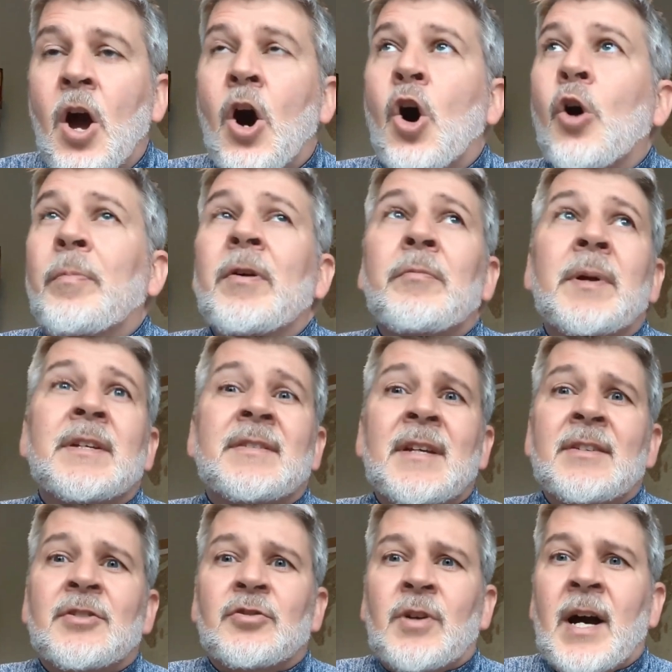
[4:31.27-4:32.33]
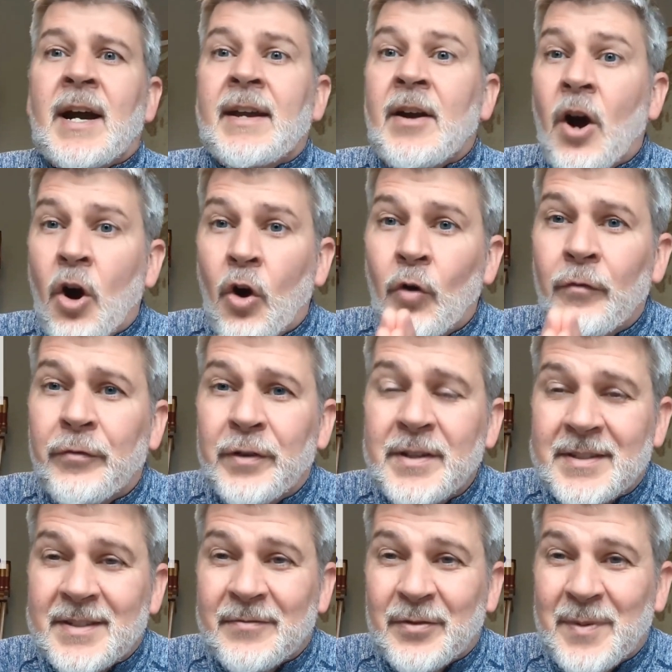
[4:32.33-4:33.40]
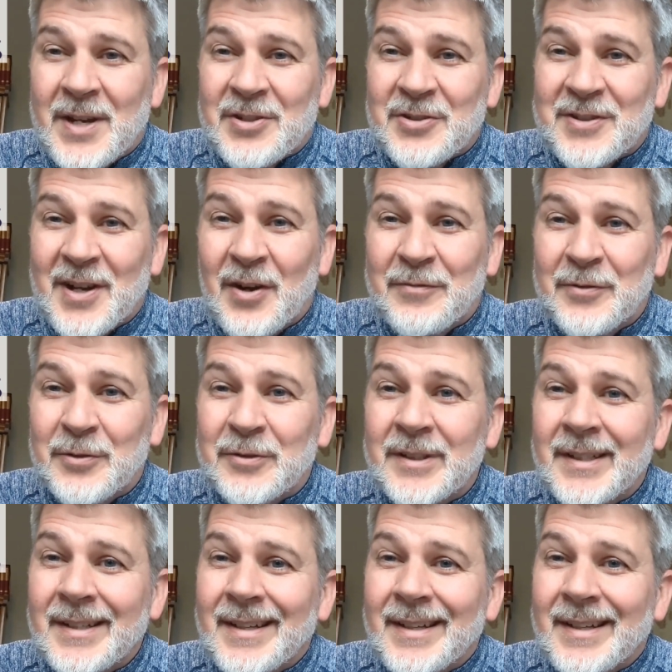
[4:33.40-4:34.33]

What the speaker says: hope everybody stays dry. Hopefully this information is helpful,